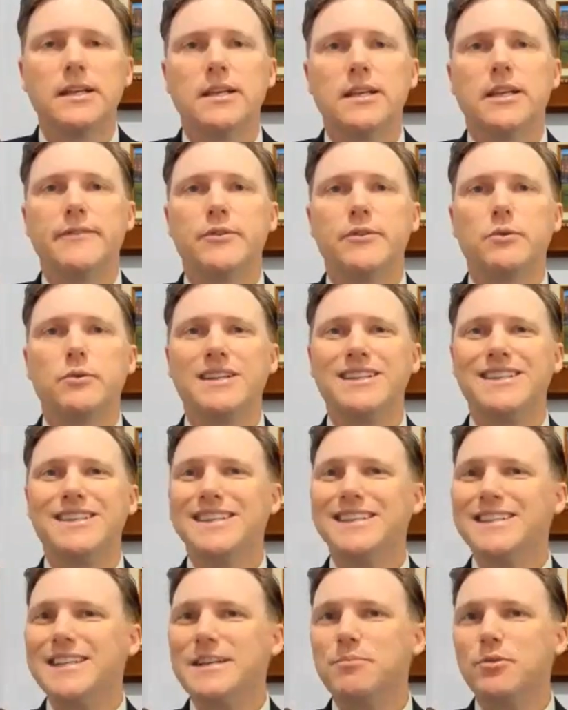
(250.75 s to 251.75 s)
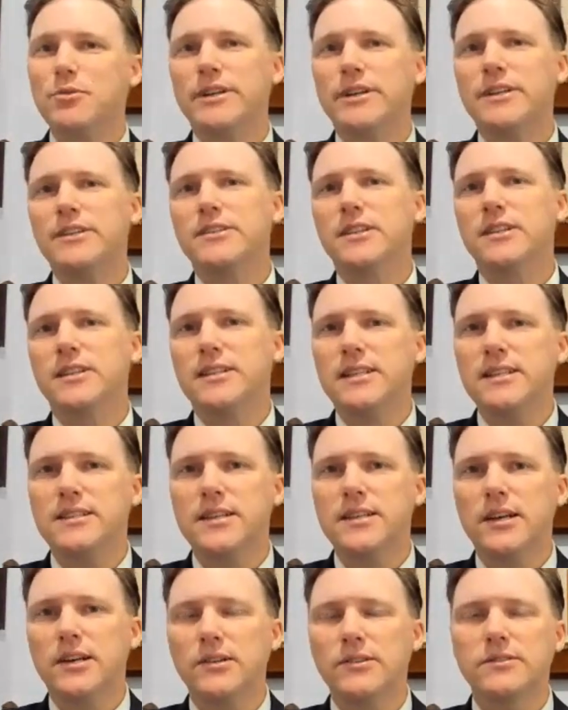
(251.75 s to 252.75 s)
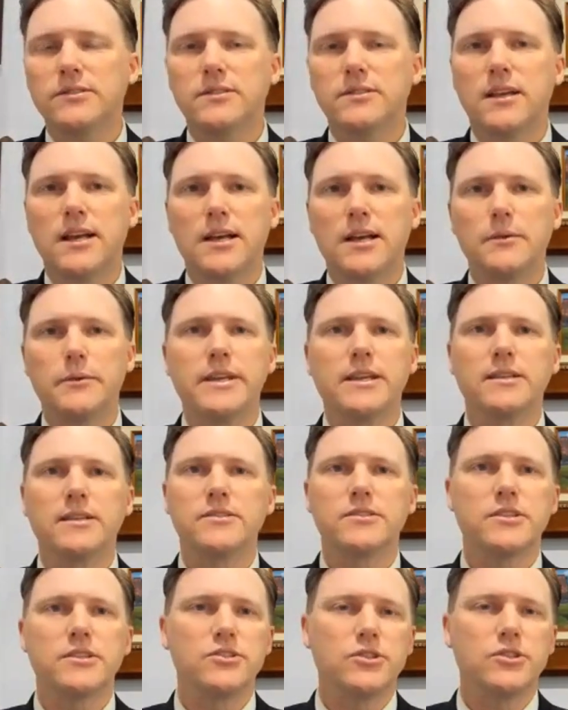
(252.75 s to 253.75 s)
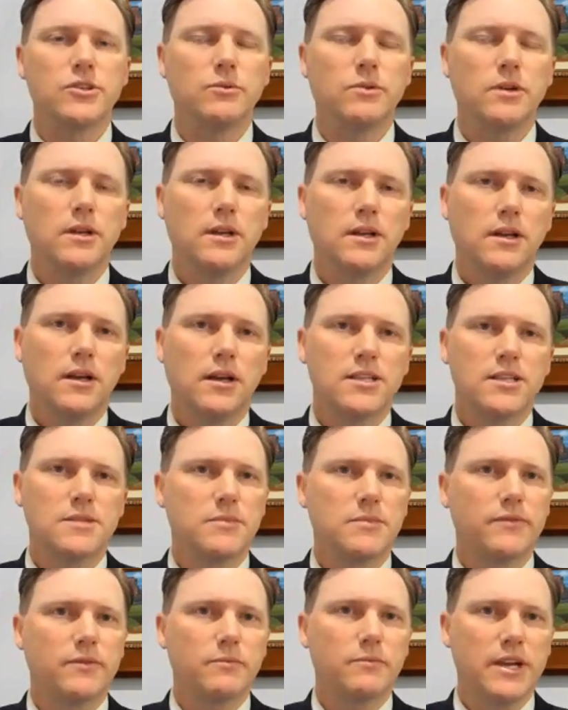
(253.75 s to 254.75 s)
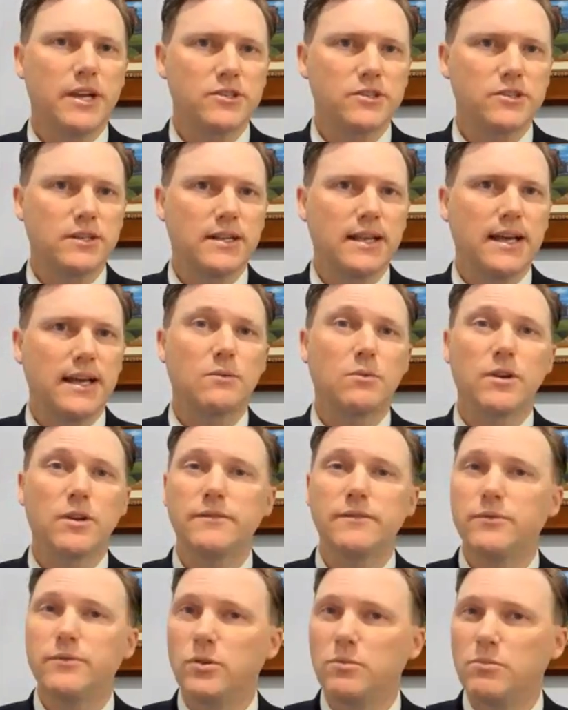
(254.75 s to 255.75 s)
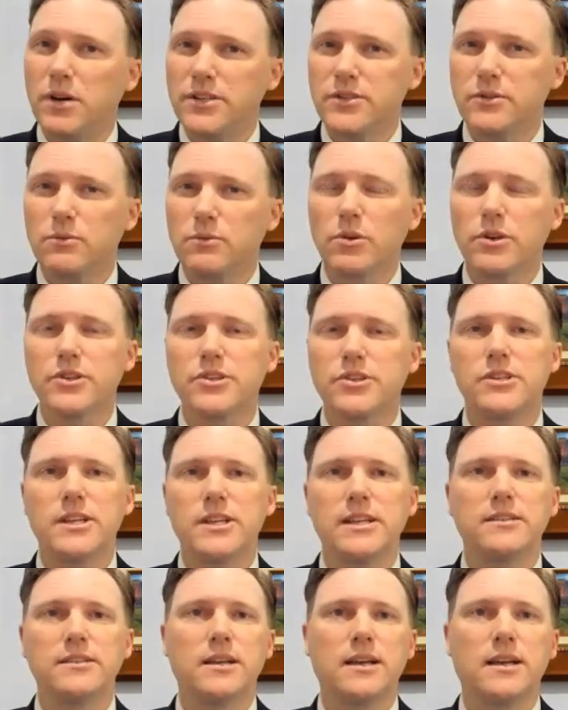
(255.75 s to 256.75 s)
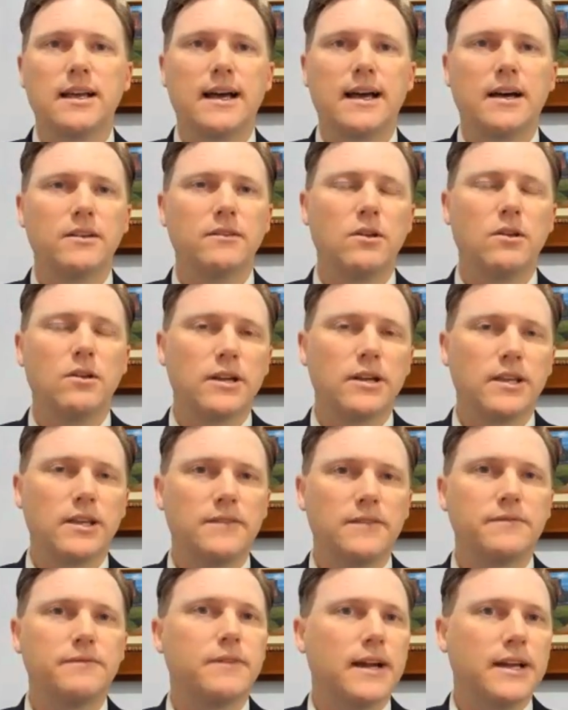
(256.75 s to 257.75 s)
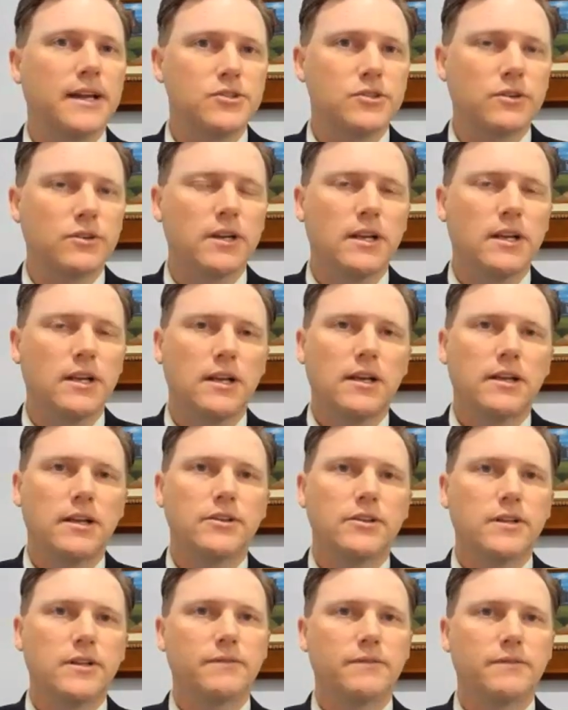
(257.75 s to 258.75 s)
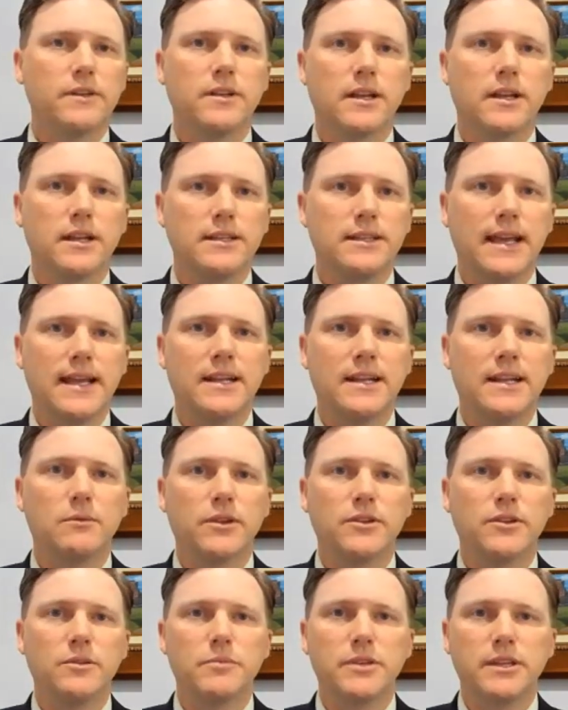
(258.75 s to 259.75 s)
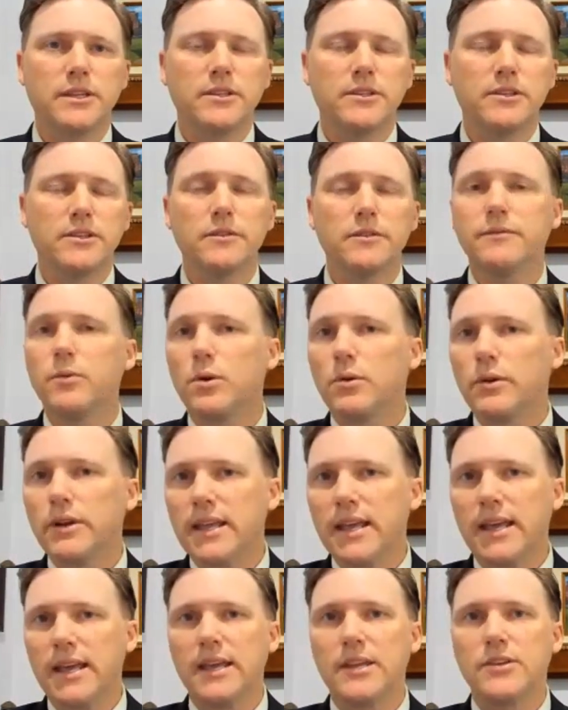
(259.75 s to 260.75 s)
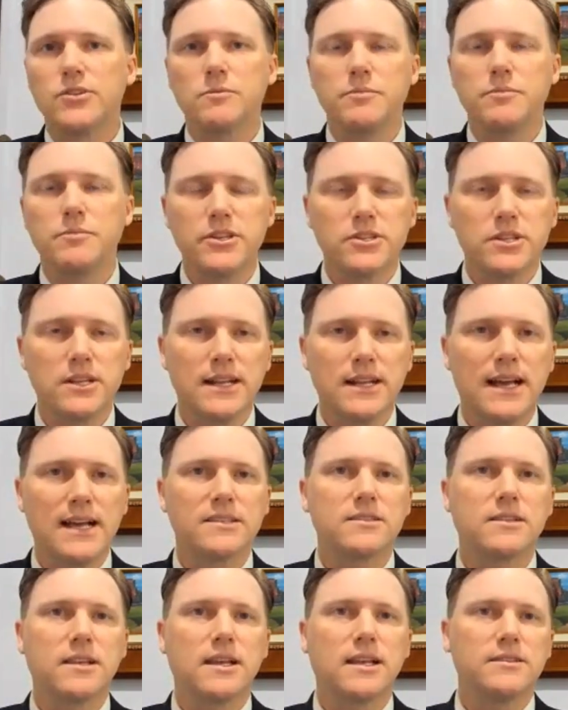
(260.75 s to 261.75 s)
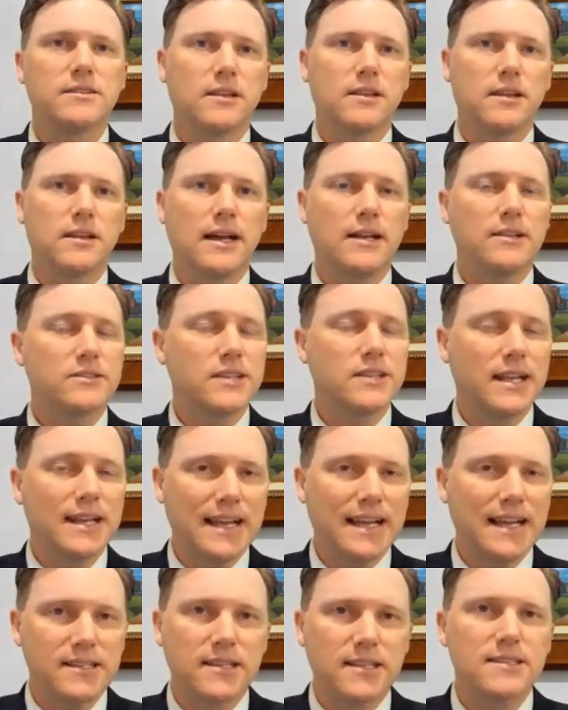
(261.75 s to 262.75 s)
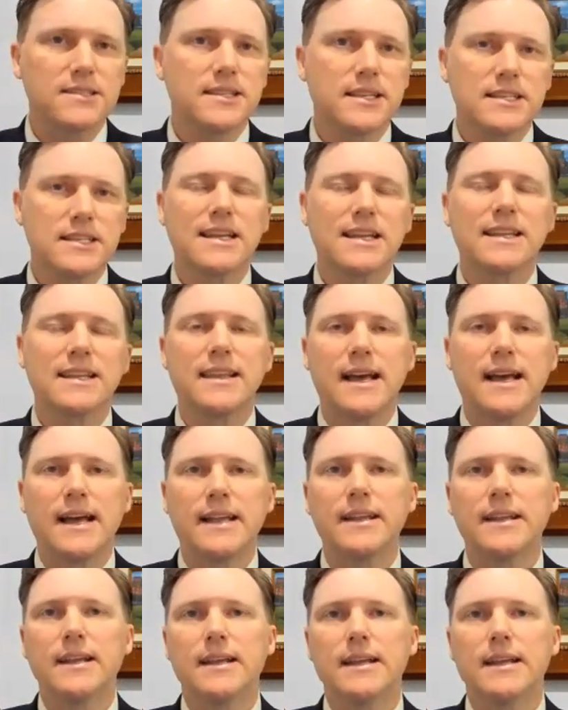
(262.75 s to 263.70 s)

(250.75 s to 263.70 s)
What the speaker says: If you want to dig deeper into the details, we can send you some information, how to run a full budget worksheet, how to log in, find your different data, whether it be your 401ks, your pension assets, outside assets, things like that.